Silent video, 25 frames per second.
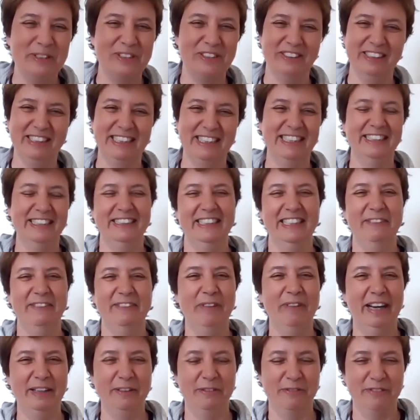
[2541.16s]
personally,
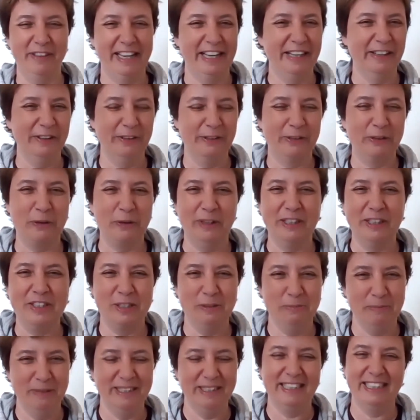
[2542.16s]
I'm not a fan of this
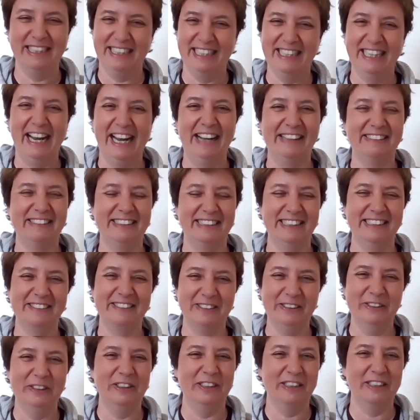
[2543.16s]
question, but they did ask it,
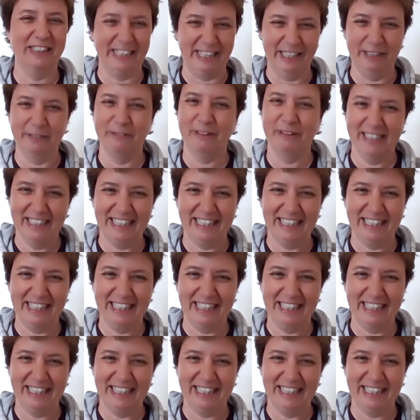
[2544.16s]
so uh, get